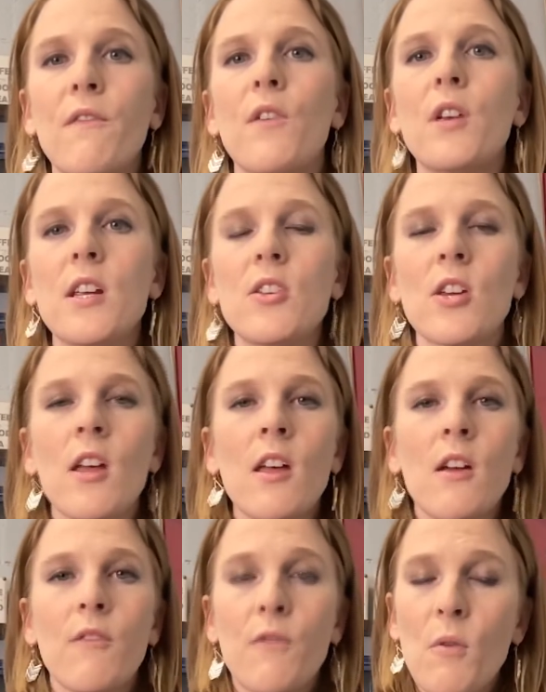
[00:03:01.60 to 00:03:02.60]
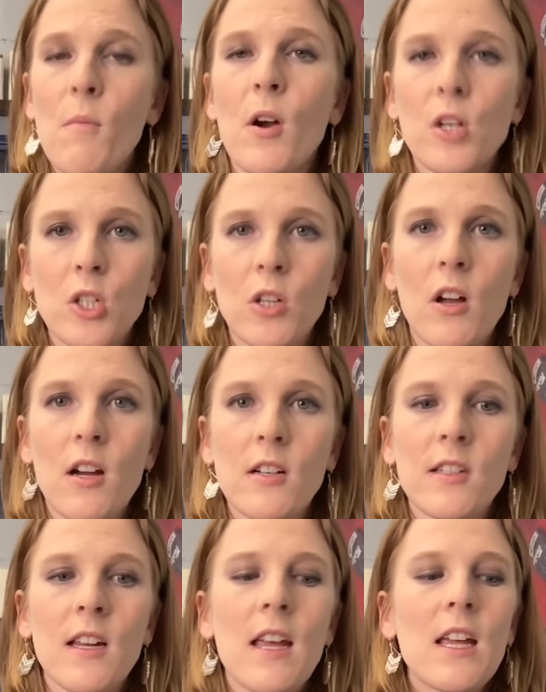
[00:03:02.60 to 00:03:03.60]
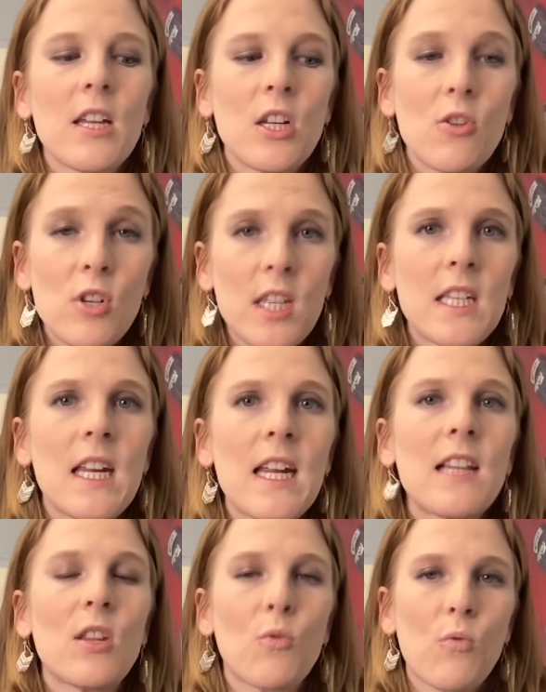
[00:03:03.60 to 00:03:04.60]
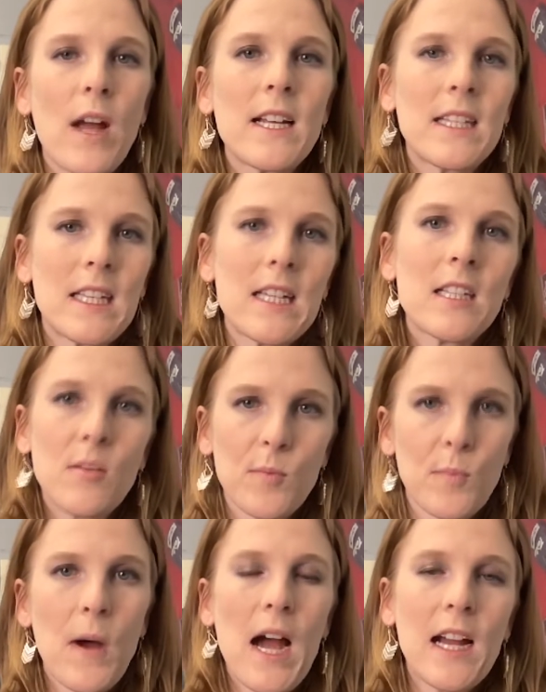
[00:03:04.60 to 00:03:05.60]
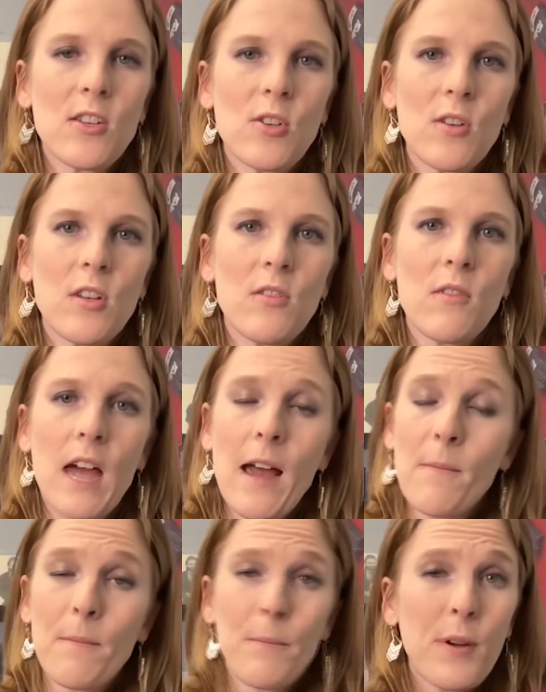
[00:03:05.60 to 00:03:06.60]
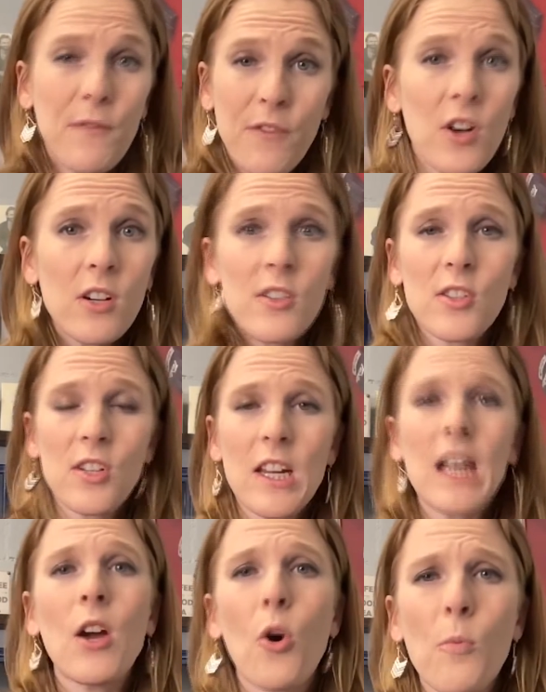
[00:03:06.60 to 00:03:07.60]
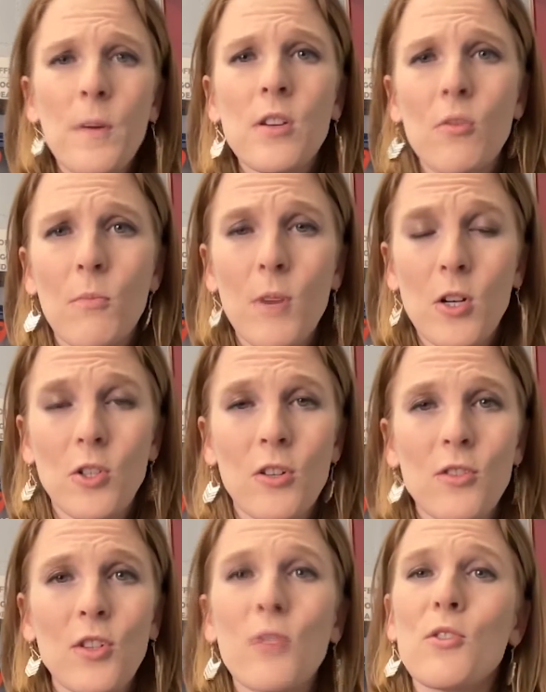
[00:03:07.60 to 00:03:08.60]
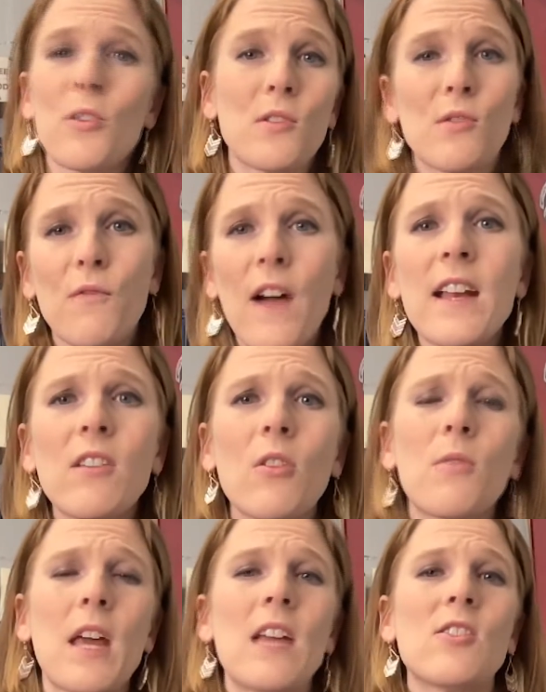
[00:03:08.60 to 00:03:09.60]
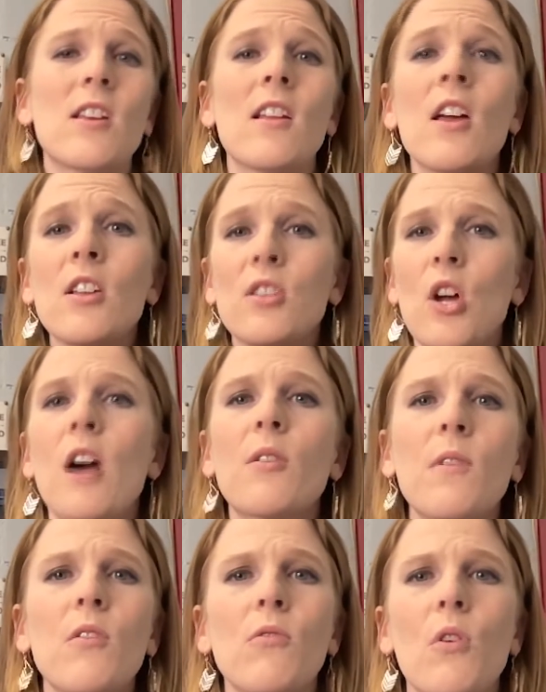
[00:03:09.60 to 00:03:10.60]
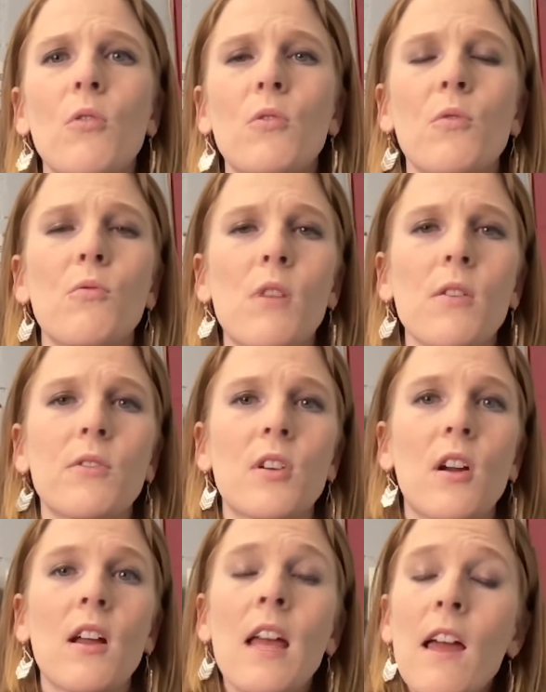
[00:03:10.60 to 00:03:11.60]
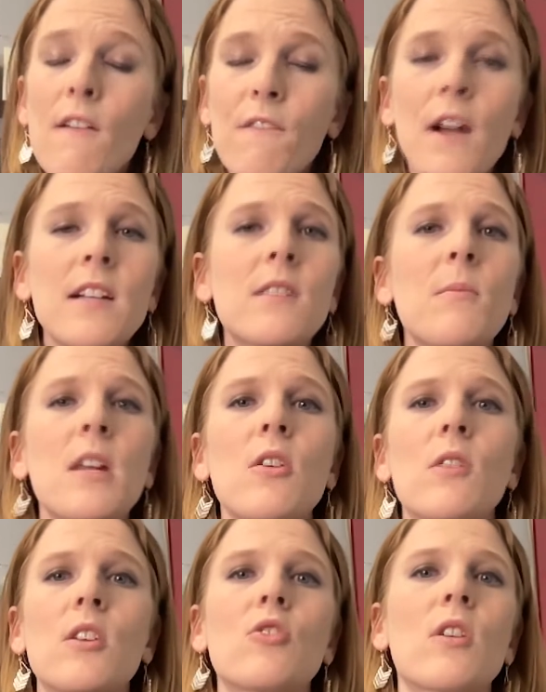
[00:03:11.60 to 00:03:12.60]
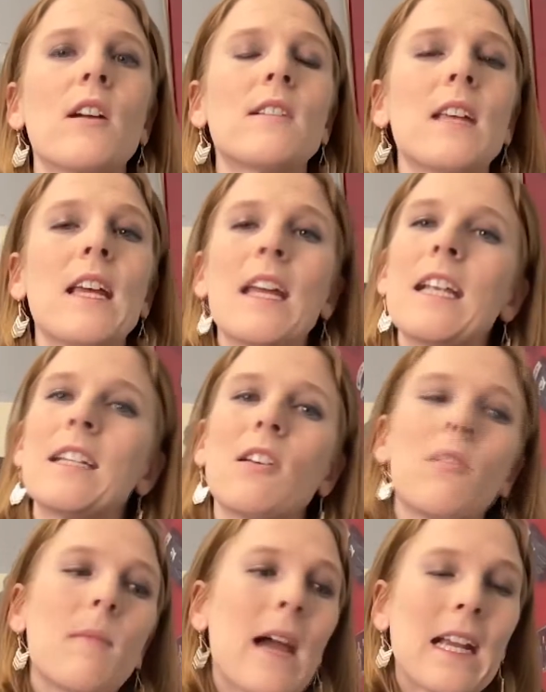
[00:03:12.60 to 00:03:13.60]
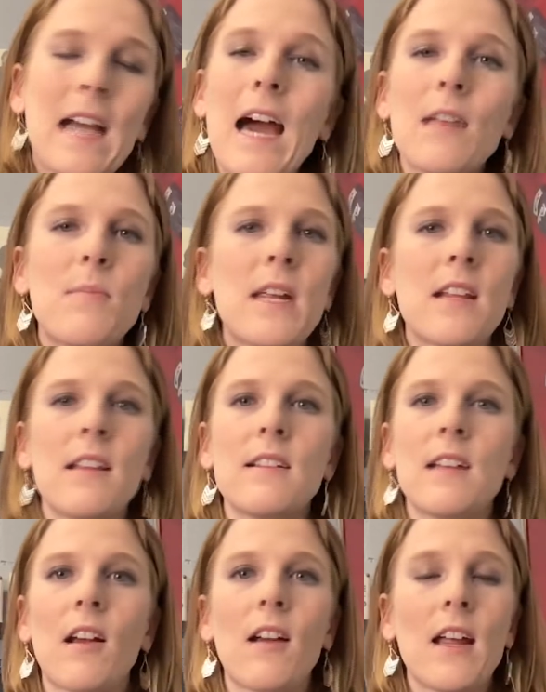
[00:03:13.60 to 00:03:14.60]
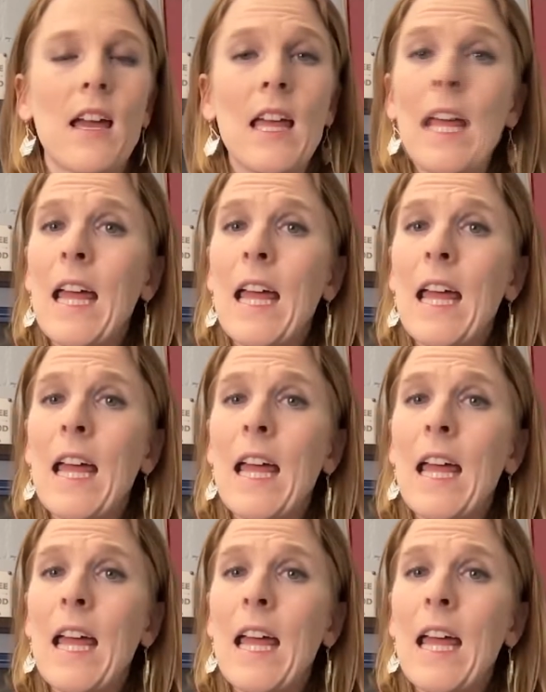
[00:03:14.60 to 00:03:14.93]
footage for martial arts. You just need the right systems behind you to do that. But first, you gotta open your martial arts dojo. So find a location, talk with your local realtor, find somebody you can trust, and tell them, I gotta be in this area.